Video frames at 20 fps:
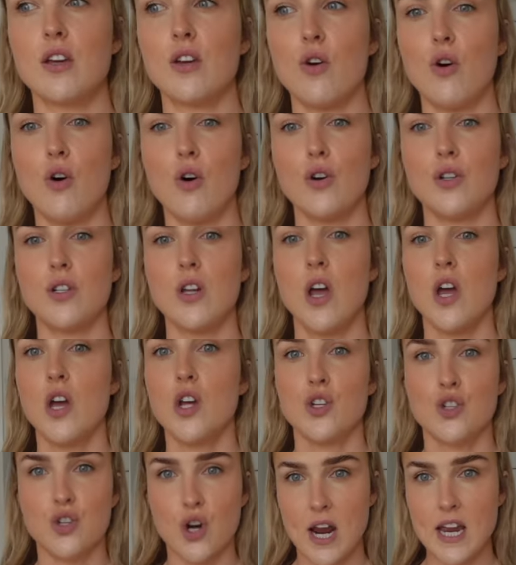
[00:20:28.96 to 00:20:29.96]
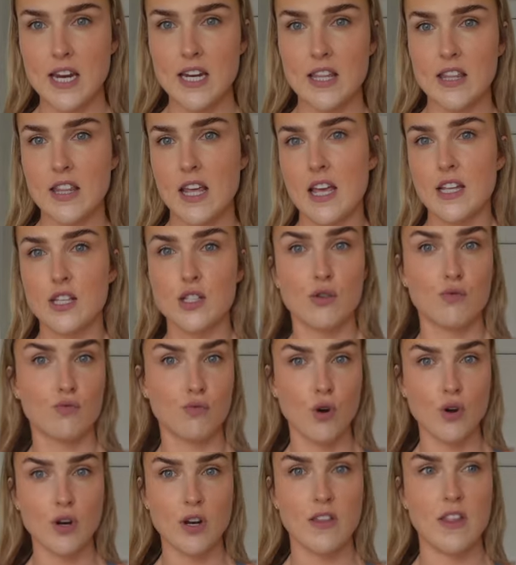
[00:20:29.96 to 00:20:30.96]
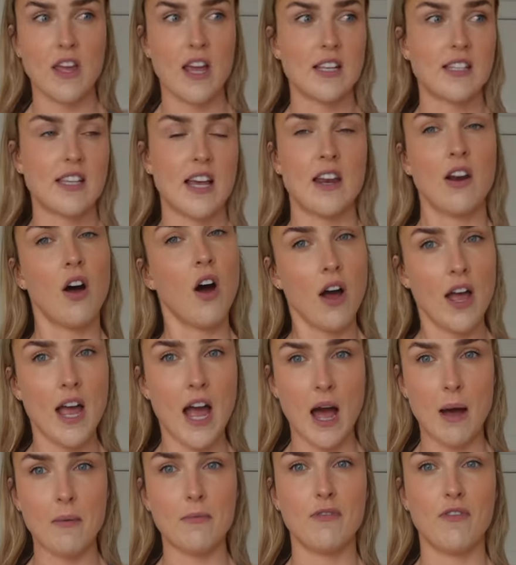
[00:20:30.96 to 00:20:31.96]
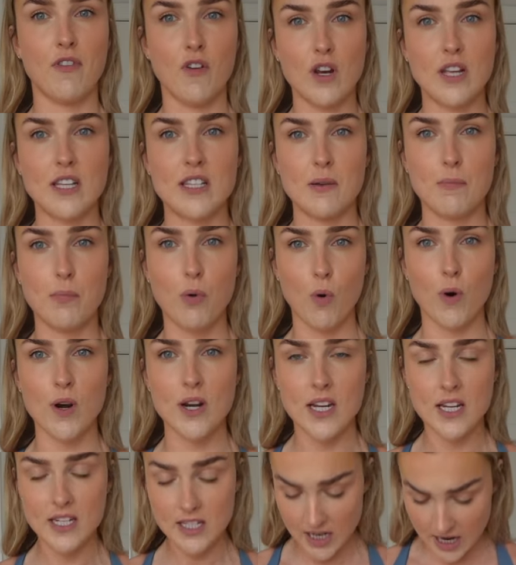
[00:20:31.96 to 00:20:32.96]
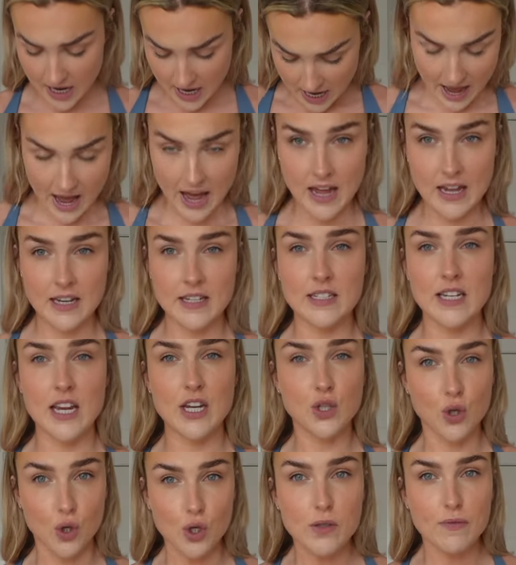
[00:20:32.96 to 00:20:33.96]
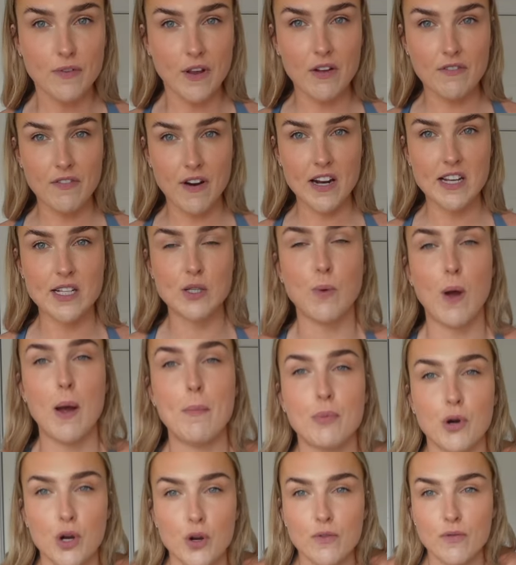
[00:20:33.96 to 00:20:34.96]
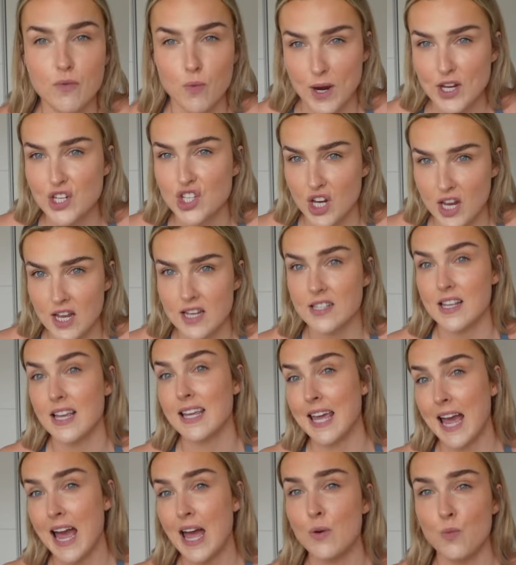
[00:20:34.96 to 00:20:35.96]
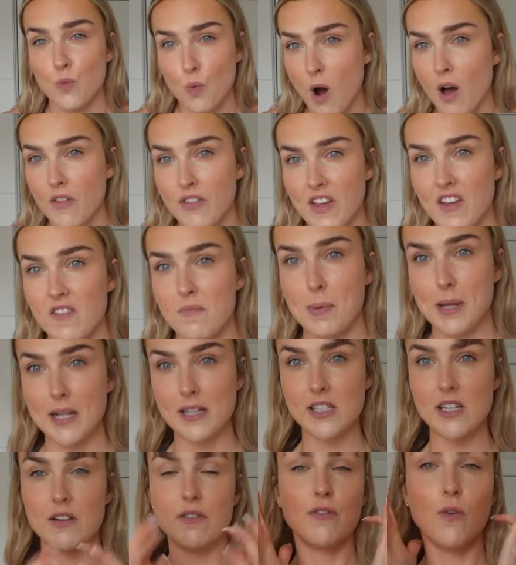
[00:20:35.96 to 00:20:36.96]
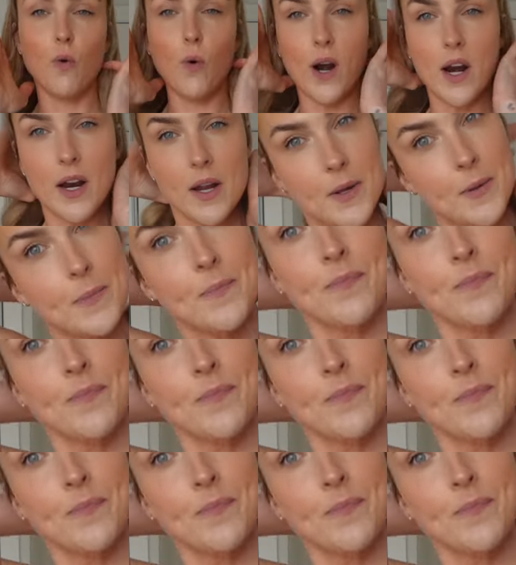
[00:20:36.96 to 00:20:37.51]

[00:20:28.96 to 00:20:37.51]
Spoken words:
could train in this, run in this, and I am fully supported. And it does feel very sweatproof, which is again what they've built it for.